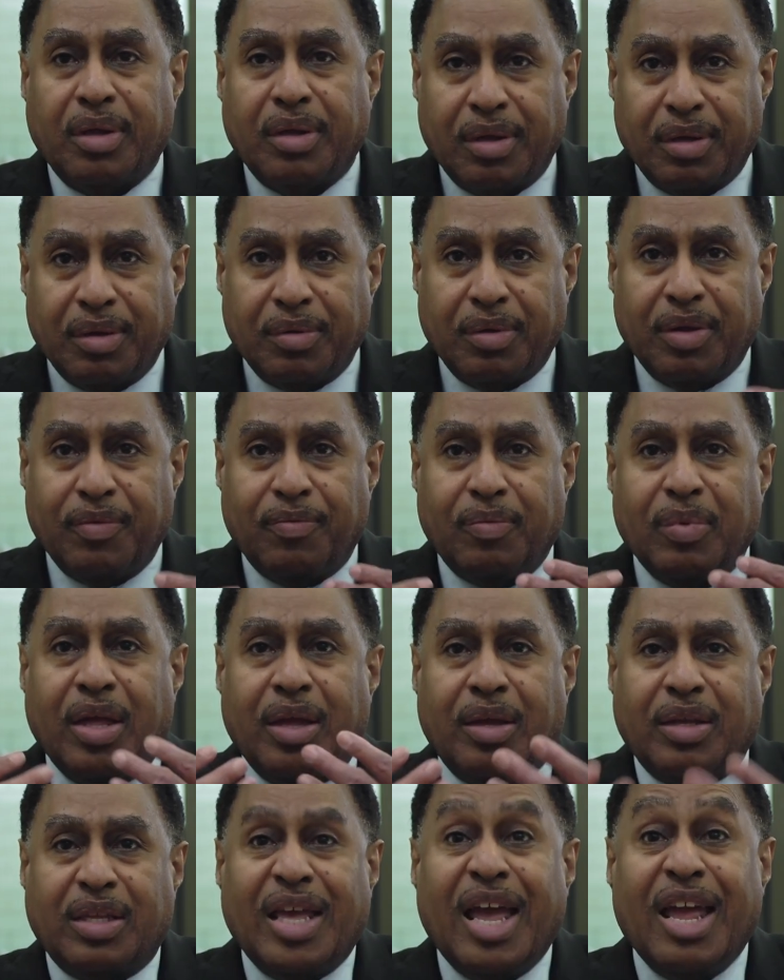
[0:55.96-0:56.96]
who
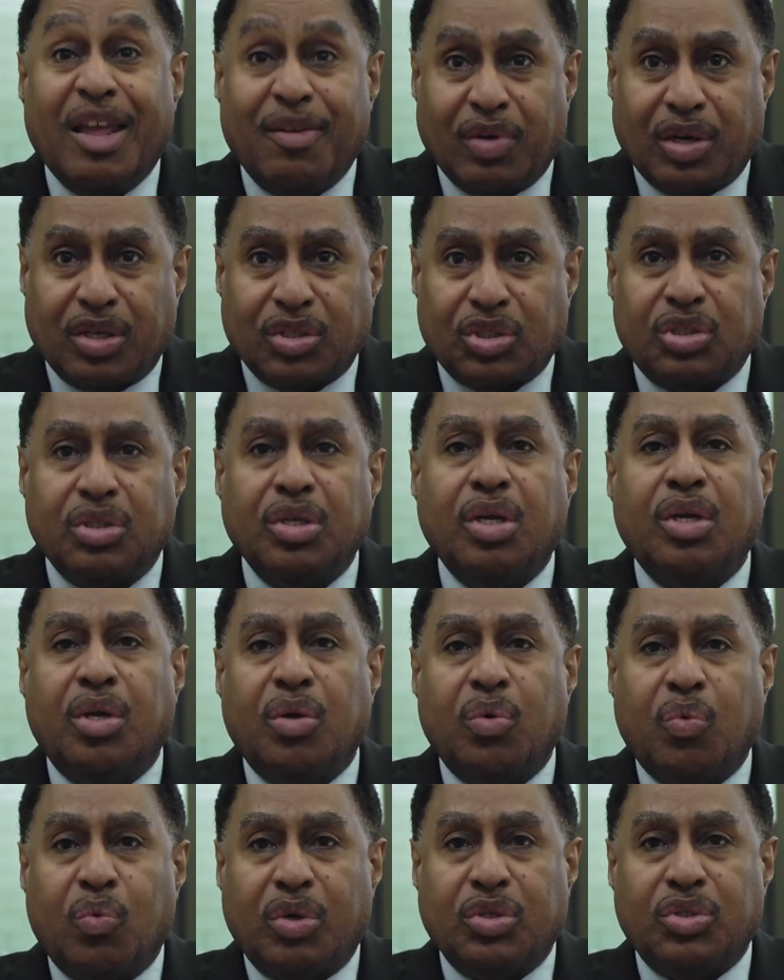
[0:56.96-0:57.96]
is looking
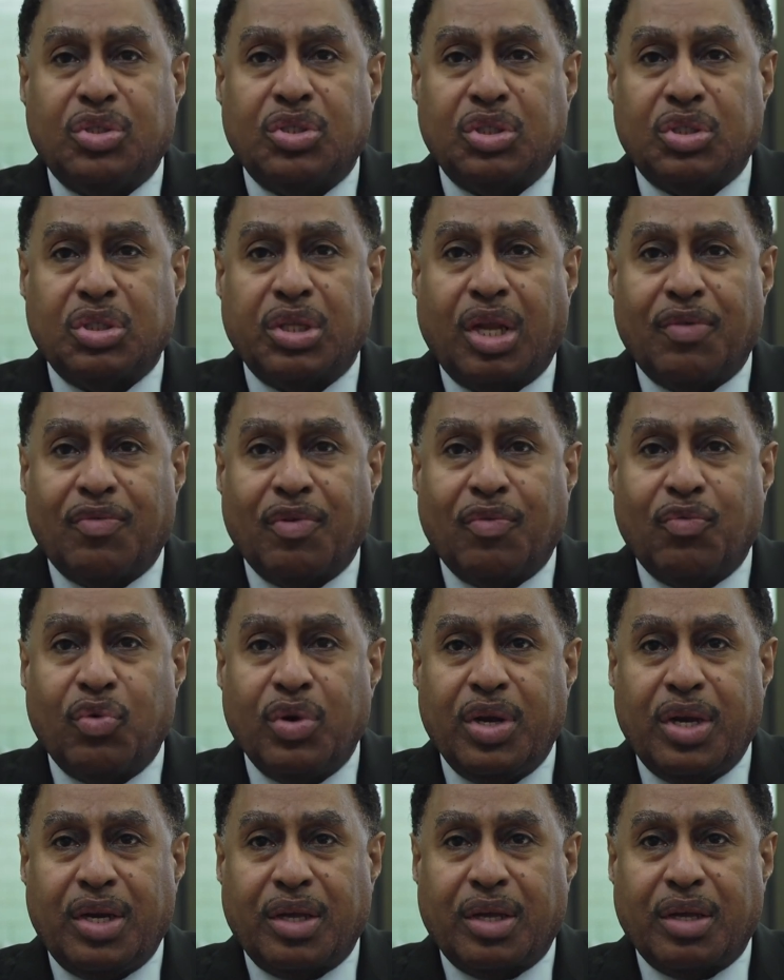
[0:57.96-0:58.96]
for a way to make
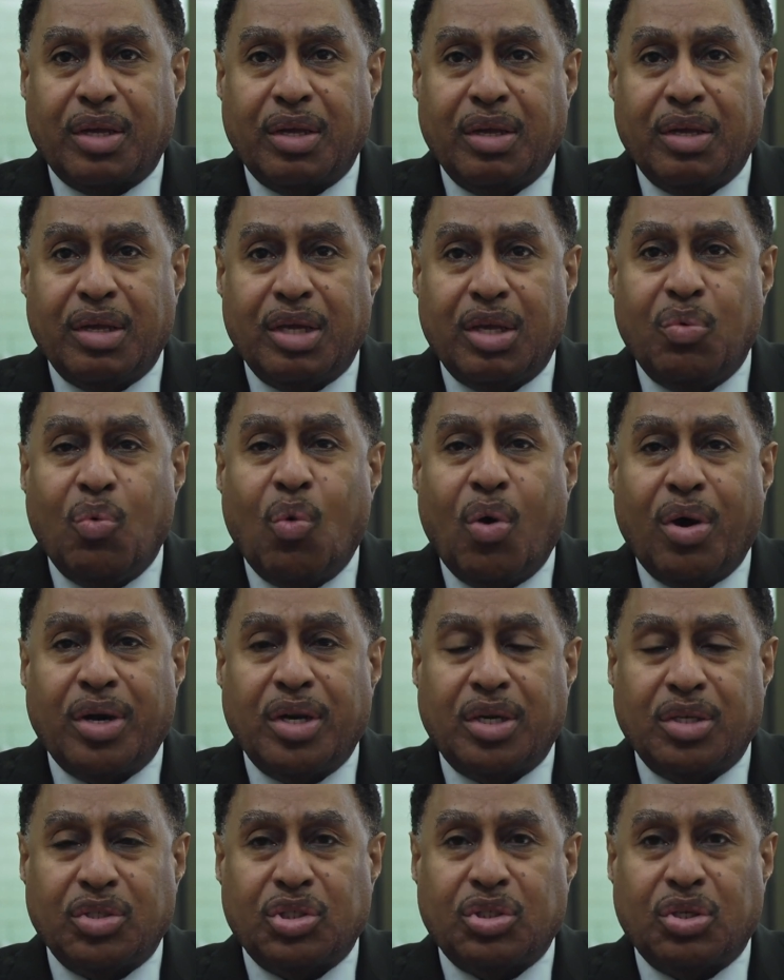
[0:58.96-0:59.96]
time travel a